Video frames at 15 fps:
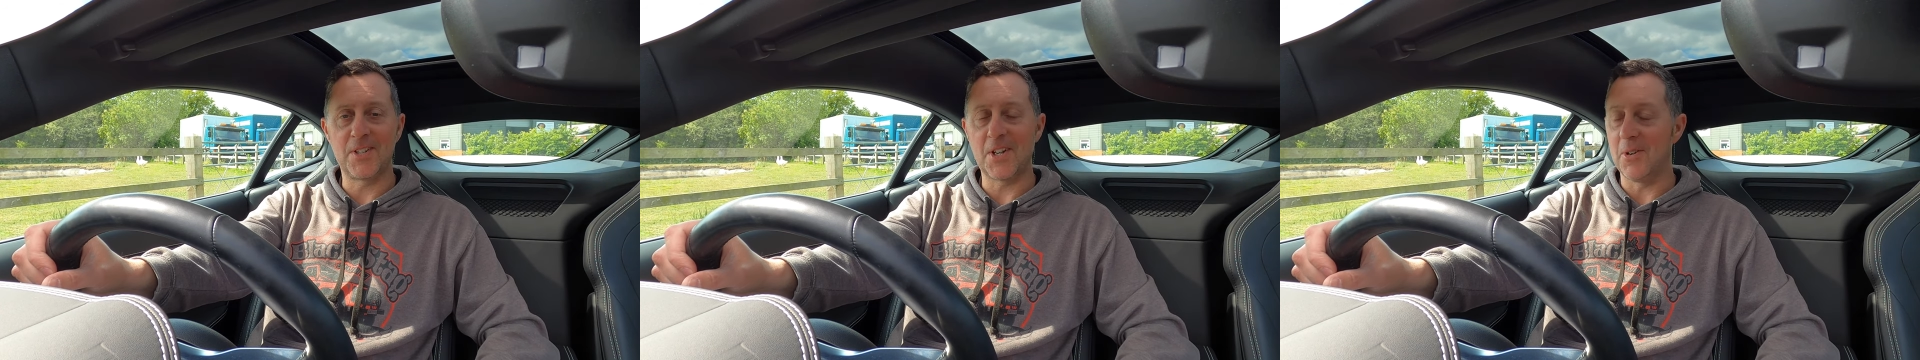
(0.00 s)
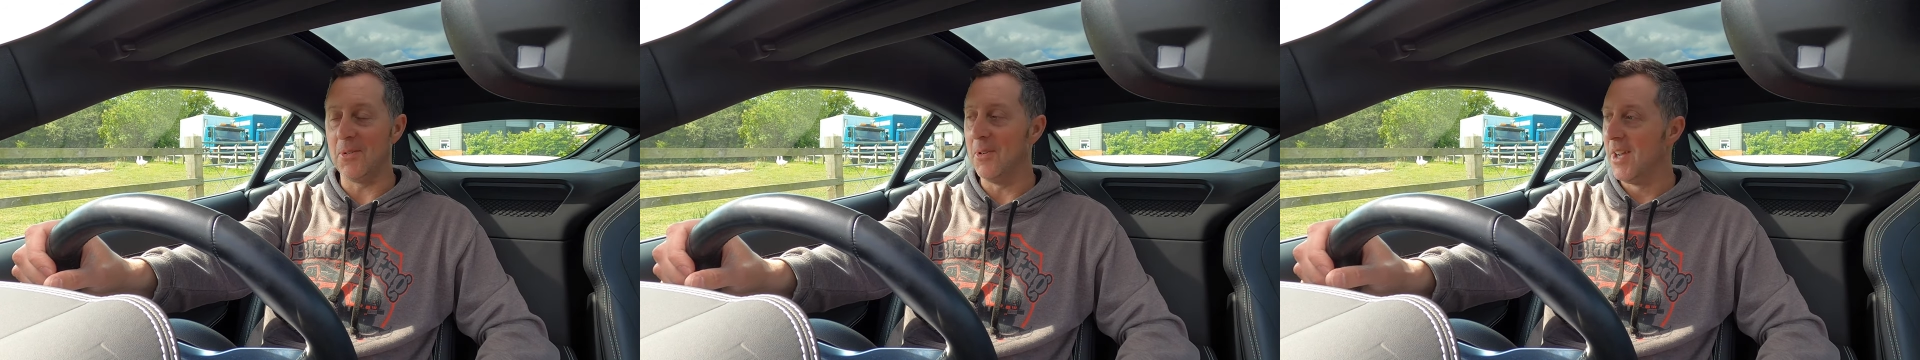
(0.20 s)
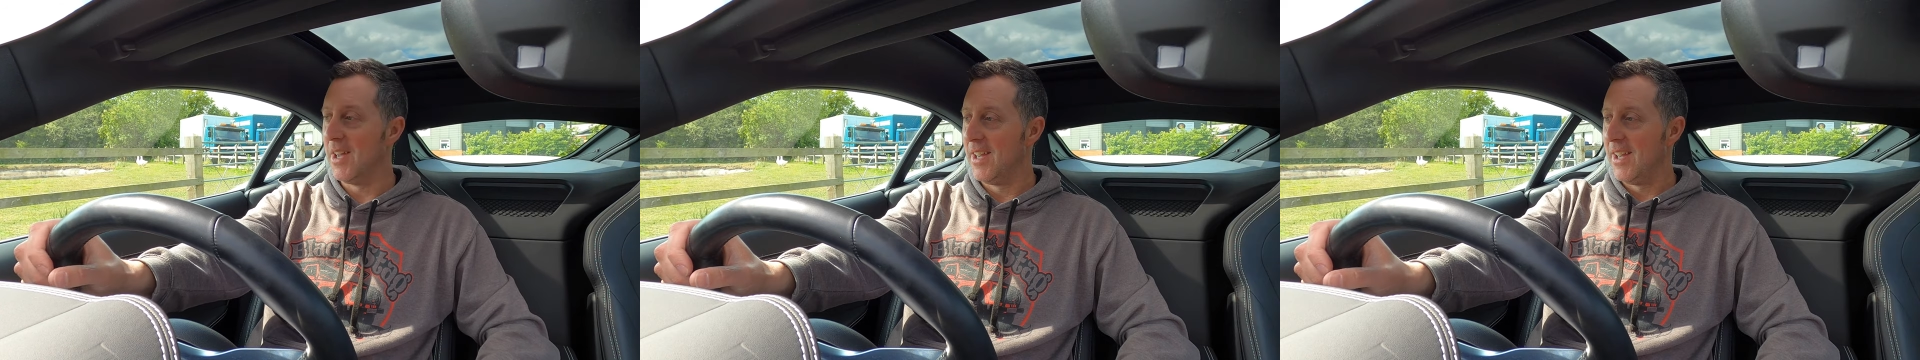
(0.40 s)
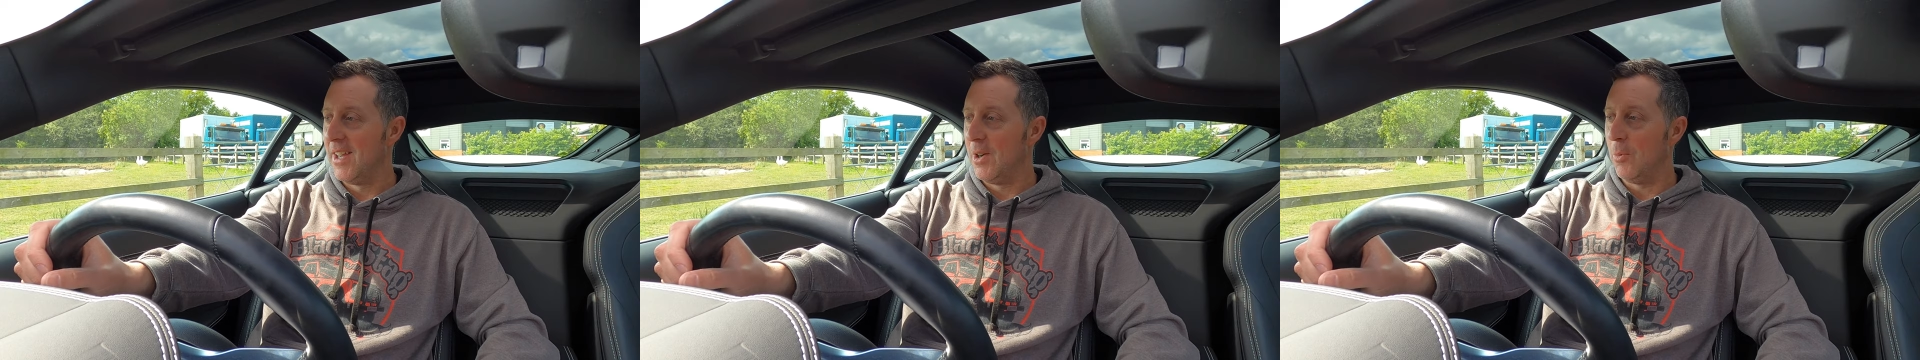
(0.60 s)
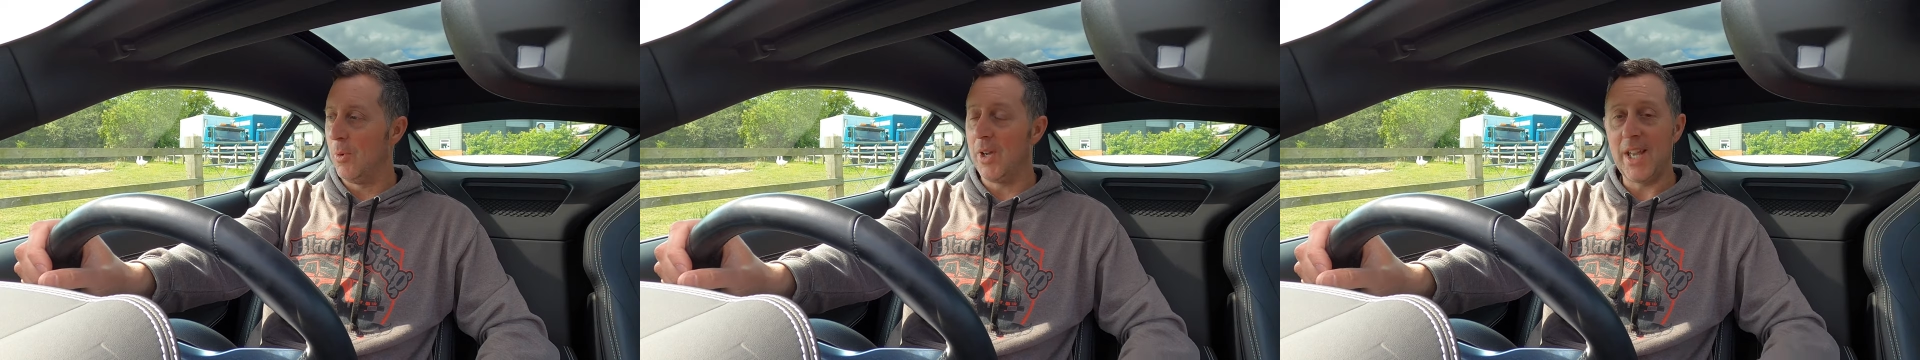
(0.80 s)
So
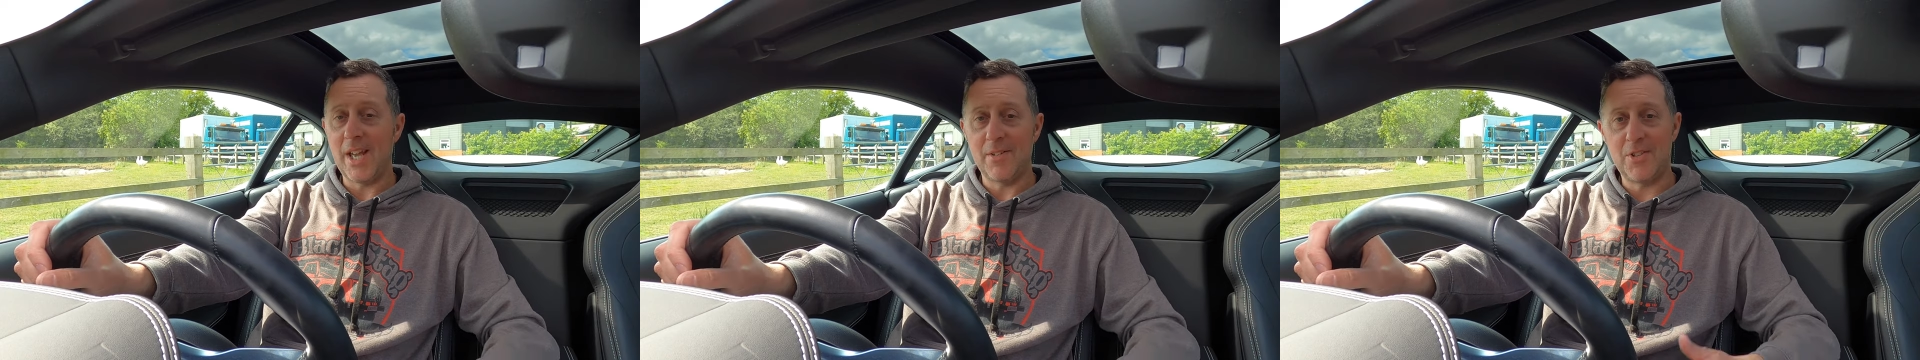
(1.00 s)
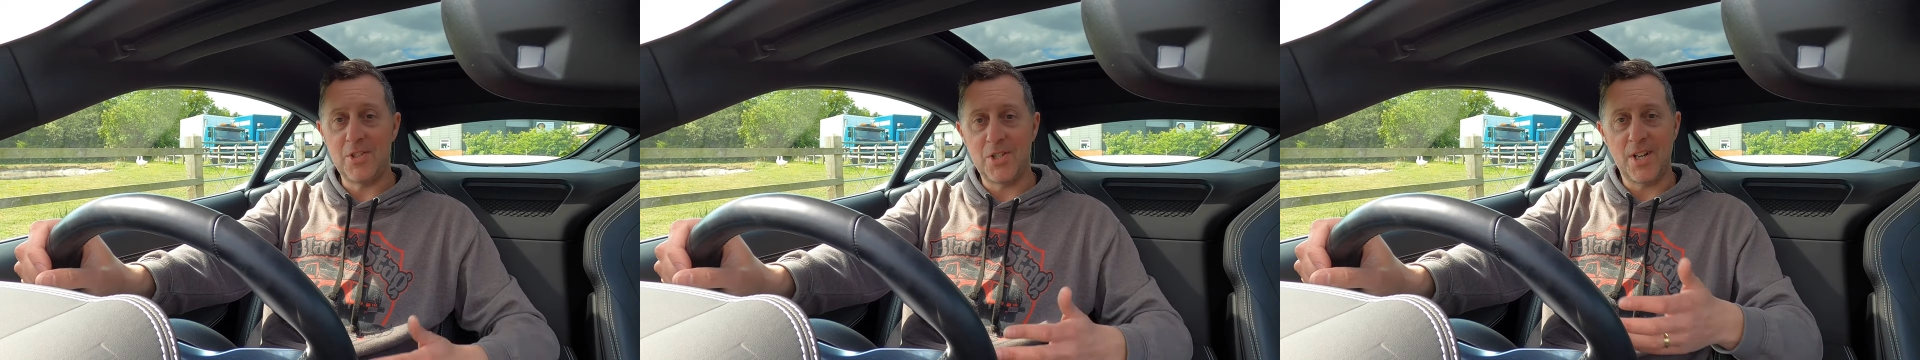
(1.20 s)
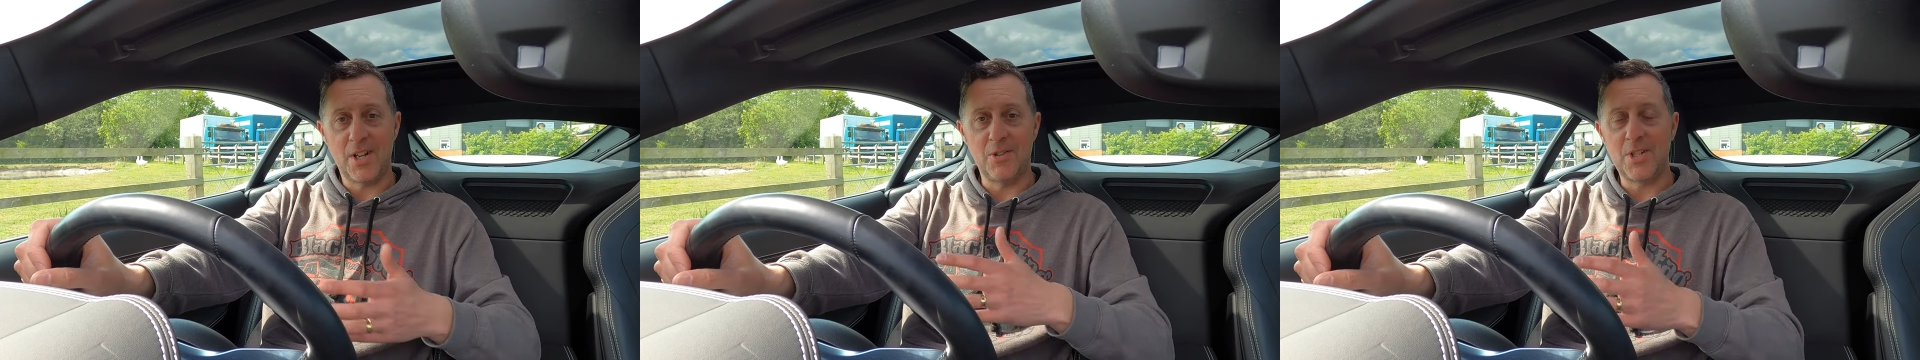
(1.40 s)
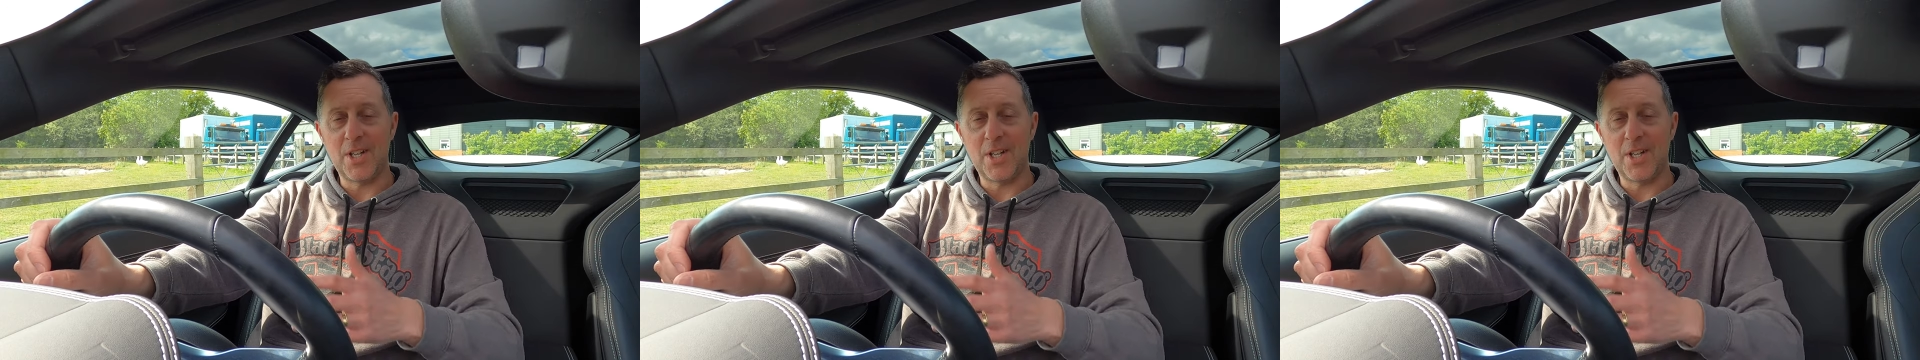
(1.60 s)
we have, as you know,